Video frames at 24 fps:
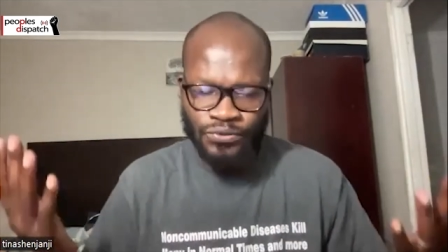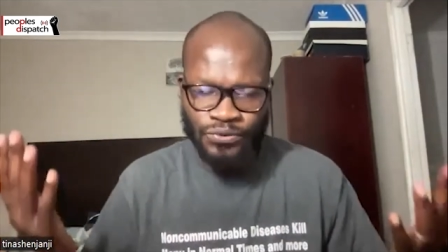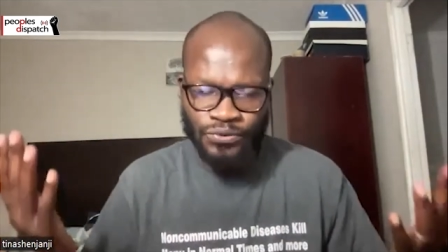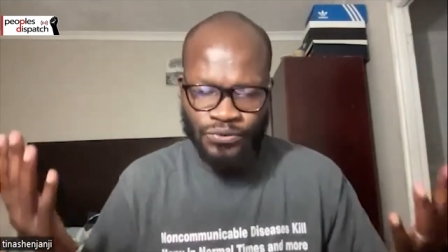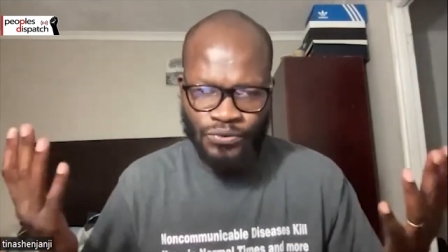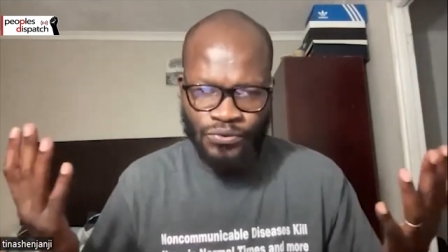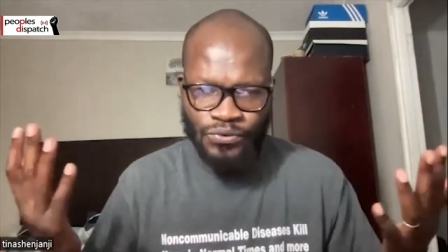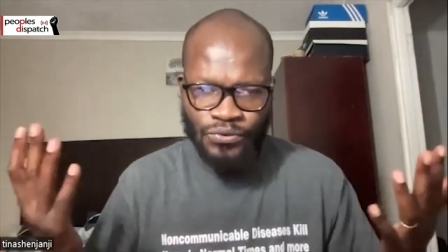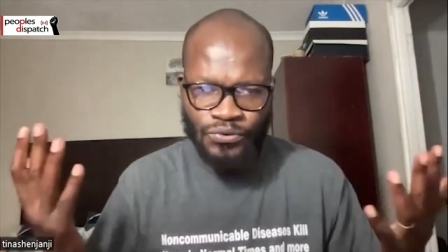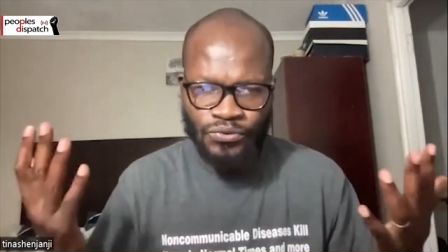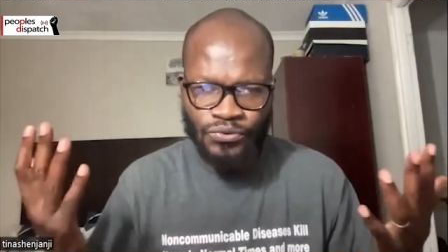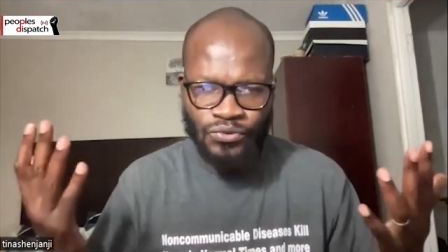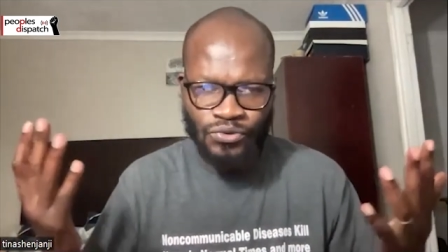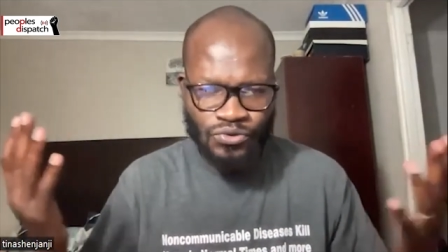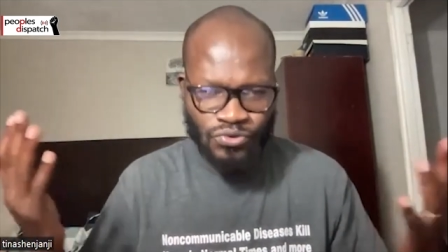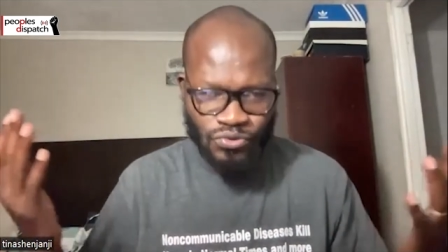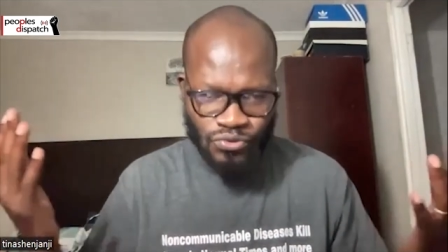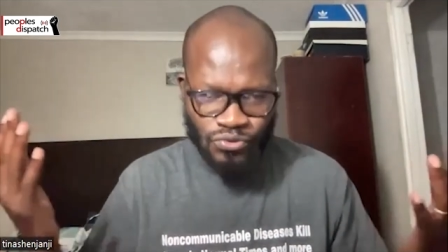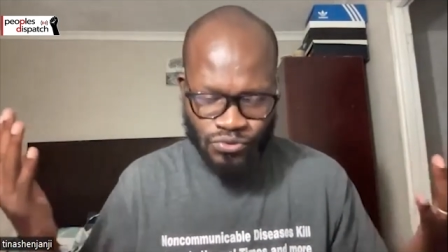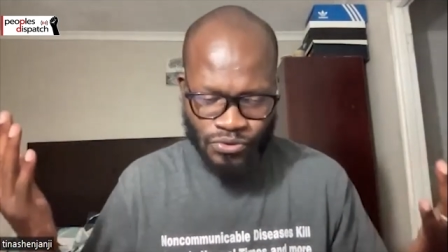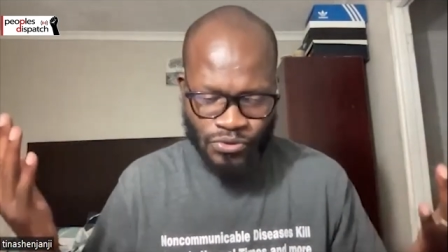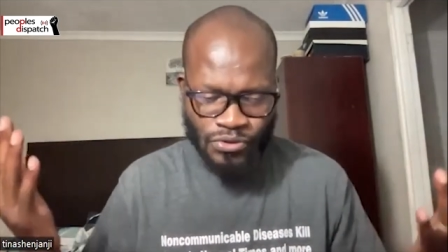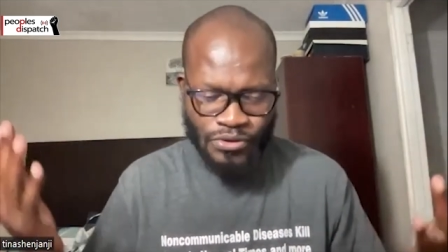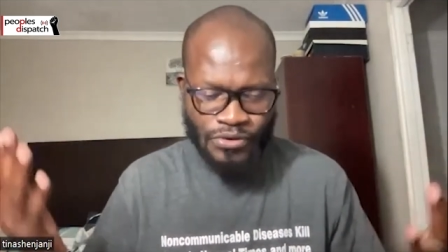to
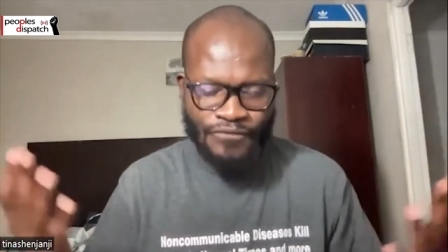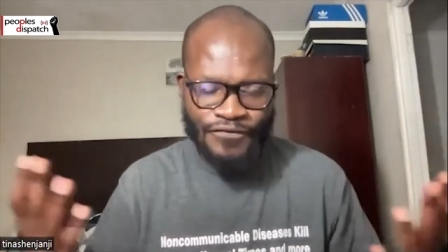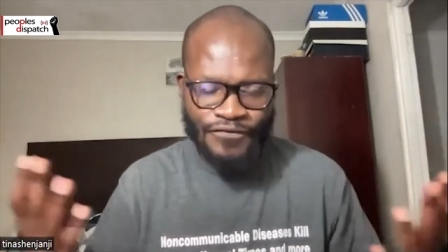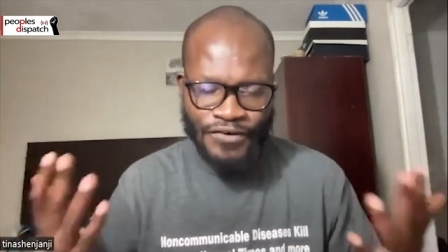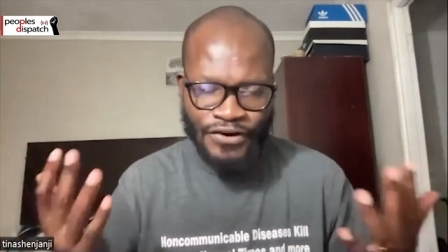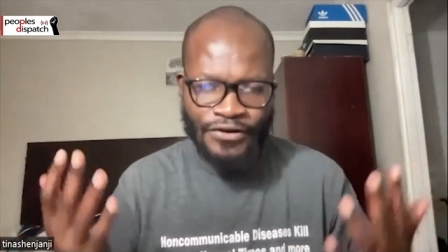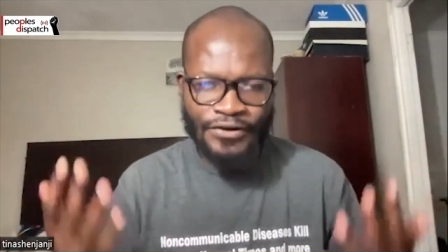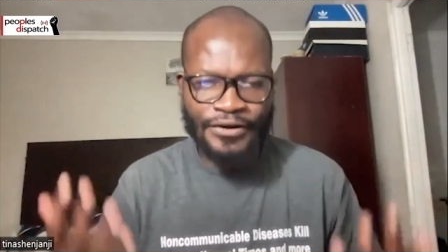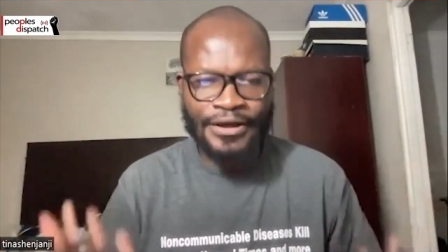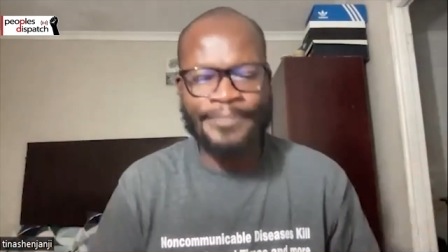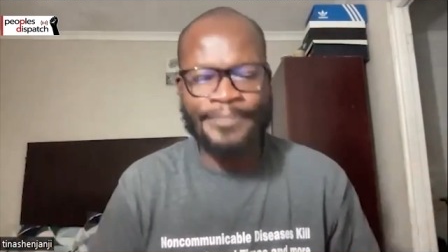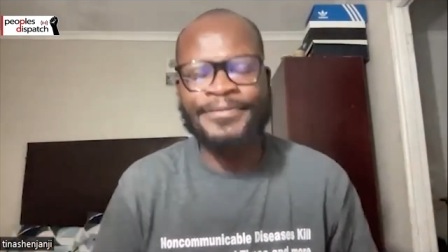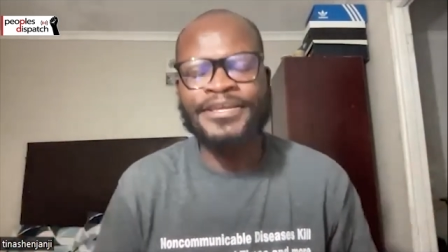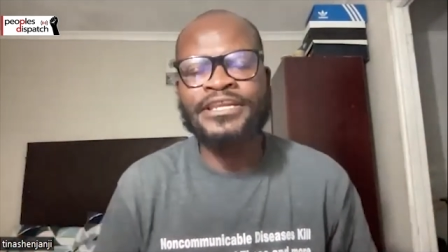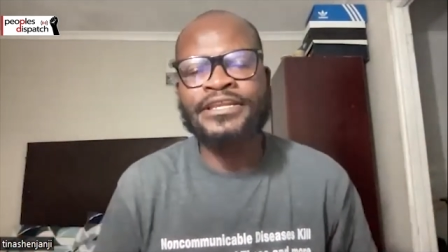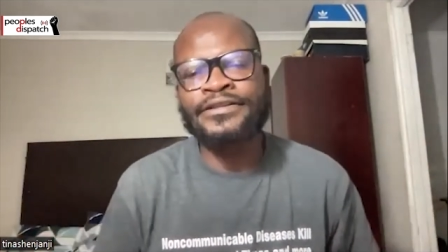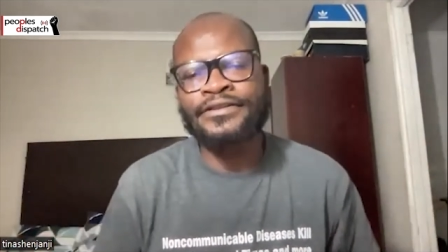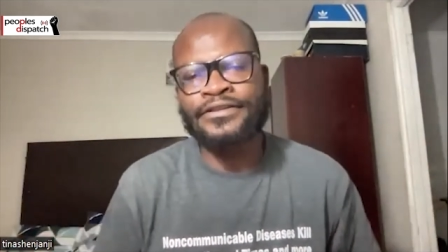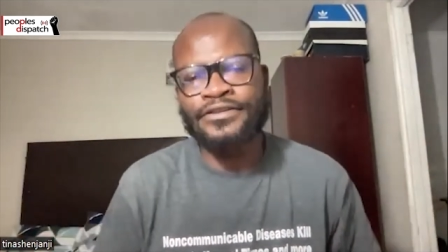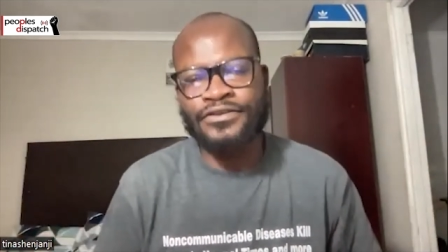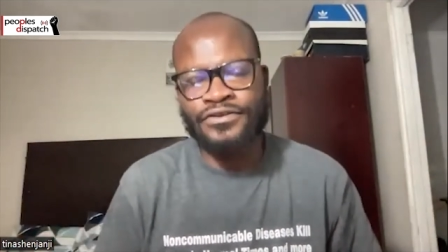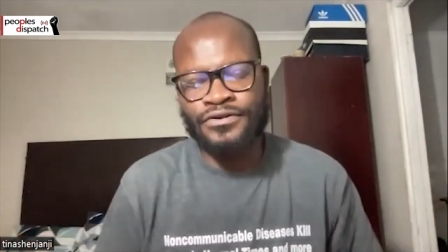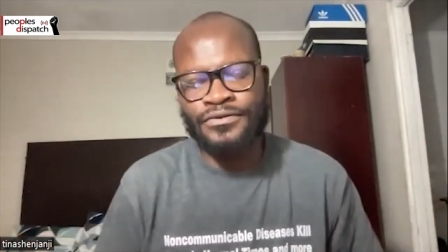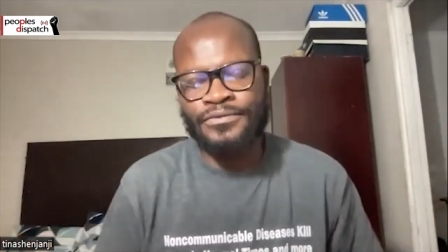from I
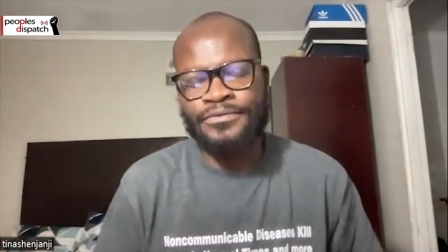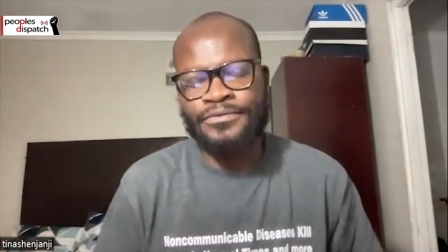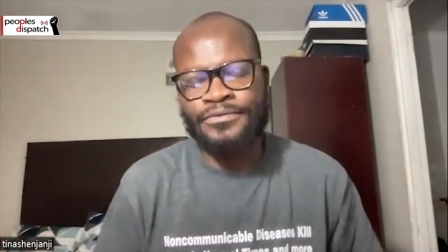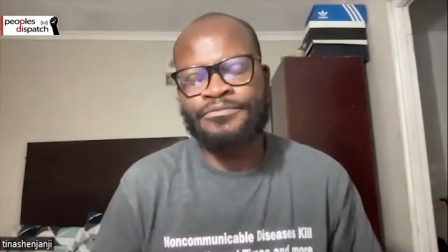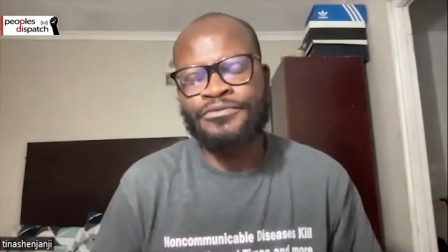mean,